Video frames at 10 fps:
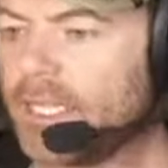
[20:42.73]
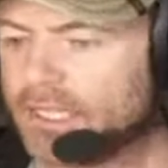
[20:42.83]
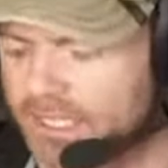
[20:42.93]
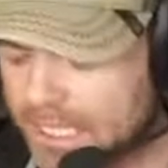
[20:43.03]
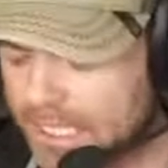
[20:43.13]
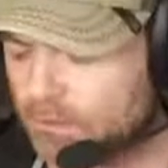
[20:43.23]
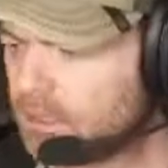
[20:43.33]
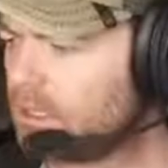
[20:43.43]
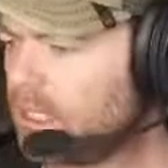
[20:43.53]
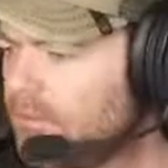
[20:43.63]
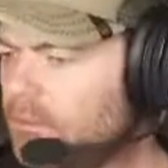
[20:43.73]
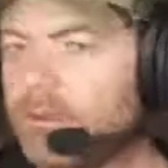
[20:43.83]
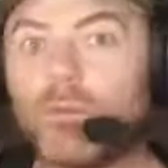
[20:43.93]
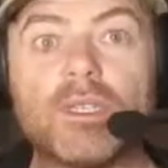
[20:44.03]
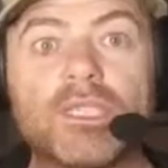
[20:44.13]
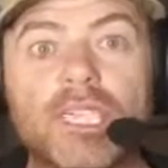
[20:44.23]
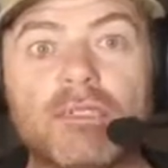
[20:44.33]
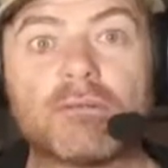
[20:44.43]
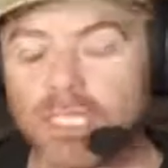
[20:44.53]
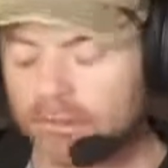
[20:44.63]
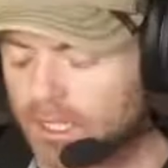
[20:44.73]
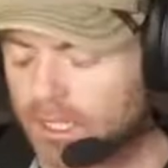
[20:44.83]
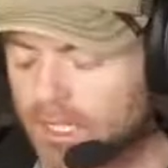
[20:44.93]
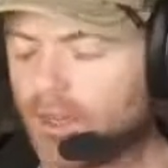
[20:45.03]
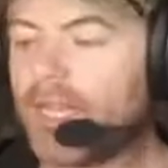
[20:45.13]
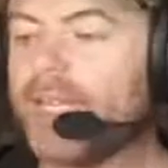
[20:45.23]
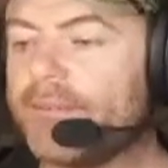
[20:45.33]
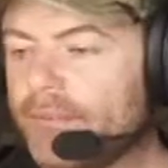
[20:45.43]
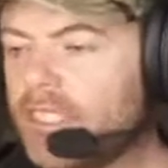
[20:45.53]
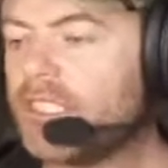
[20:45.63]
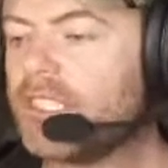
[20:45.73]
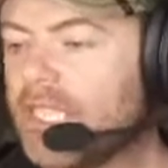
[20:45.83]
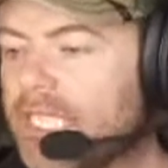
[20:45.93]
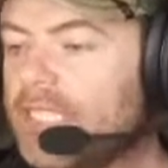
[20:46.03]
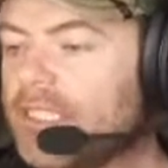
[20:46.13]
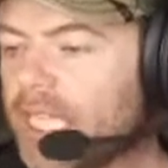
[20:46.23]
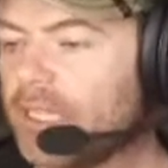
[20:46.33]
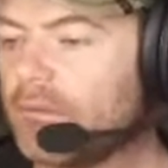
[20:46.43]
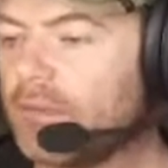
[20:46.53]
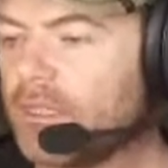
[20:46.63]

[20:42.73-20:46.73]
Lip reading: sound, I don't even remember what this sounds like. Okay, this is a lead sound.